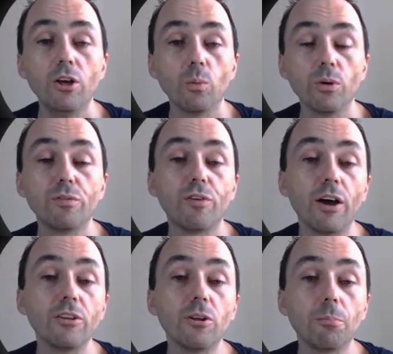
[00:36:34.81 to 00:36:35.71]
we
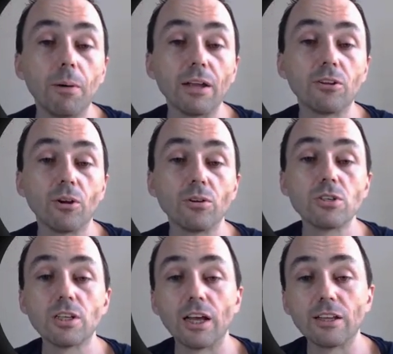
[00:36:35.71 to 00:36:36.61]
find the
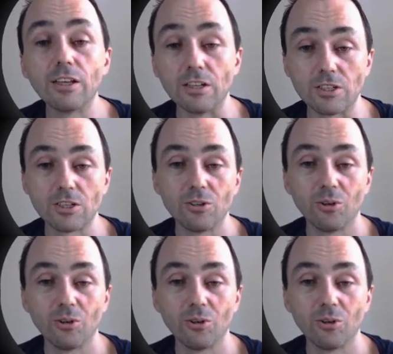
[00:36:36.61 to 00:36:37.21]
patterns like this.